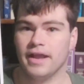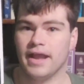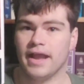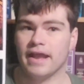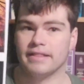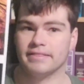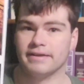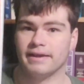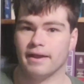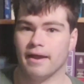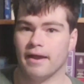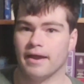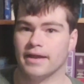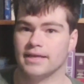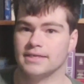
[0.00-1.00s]
and the
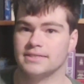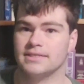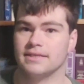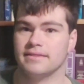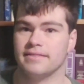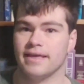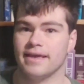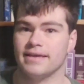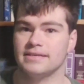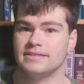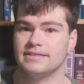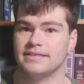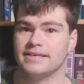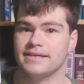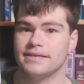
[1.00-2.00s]
guys, they
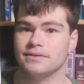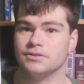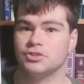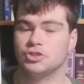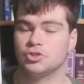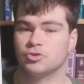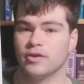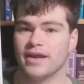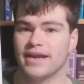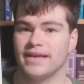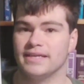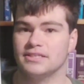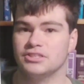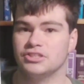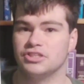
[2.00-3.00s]
see
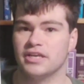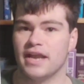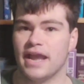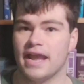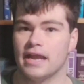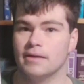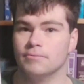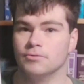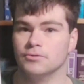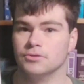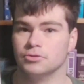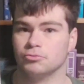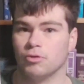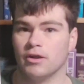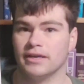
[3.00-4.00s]
strange
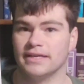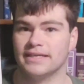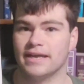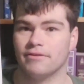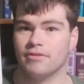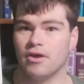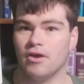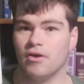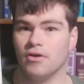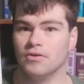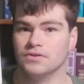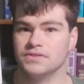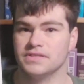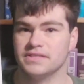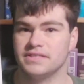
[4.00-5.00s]
animals running down the
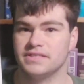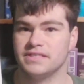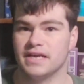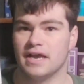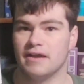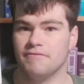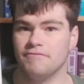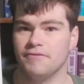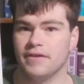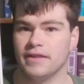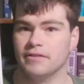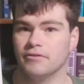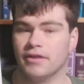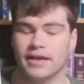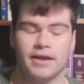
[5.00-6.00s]
halls and stuff,
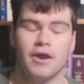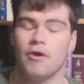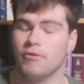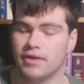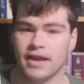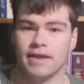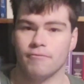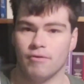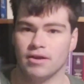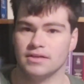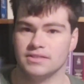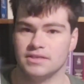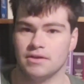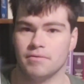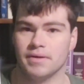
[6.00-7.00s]
and they're like, okay, what
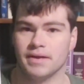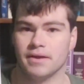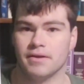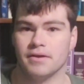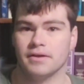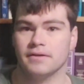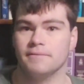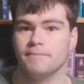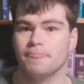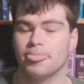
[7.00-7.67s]
is going on?